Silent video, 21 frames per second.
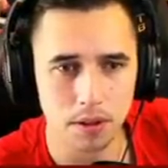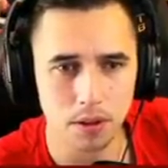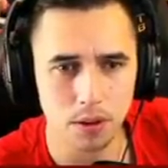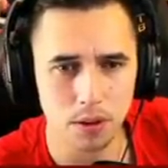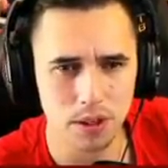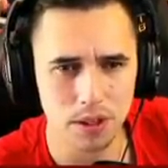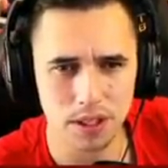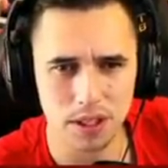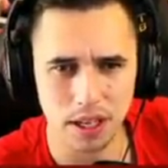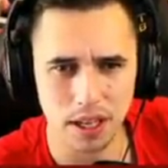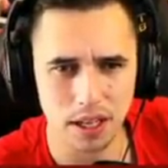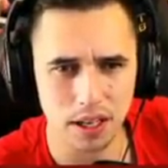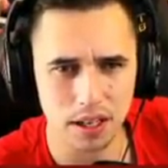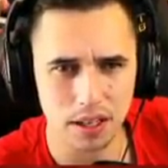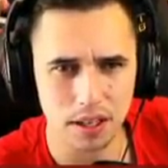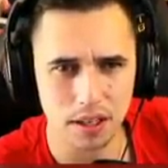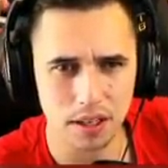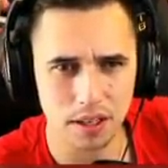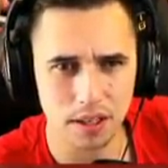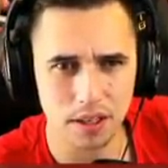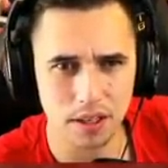Who is that?
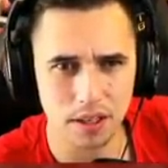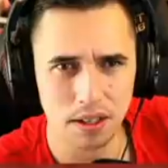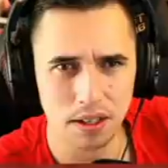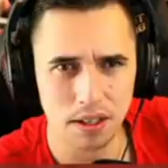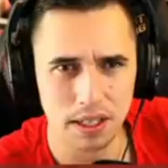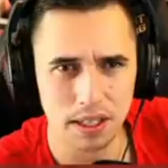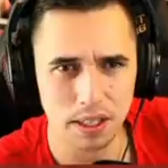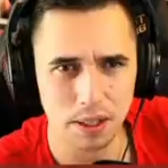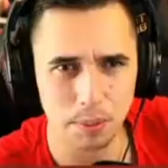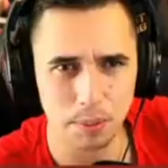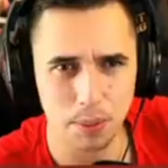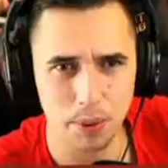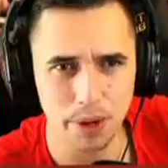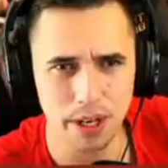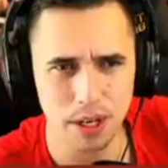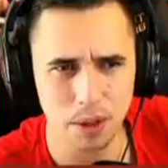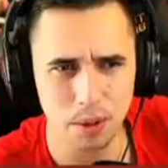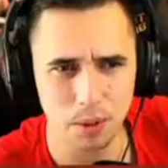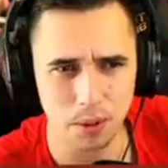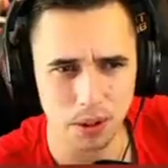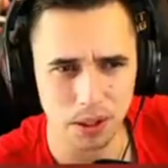It's a
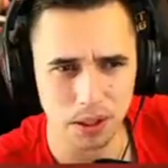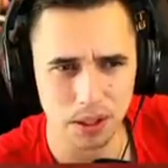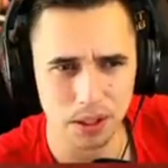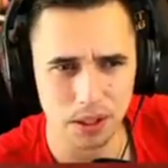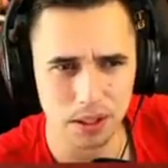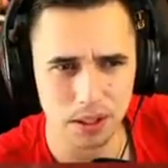prequel.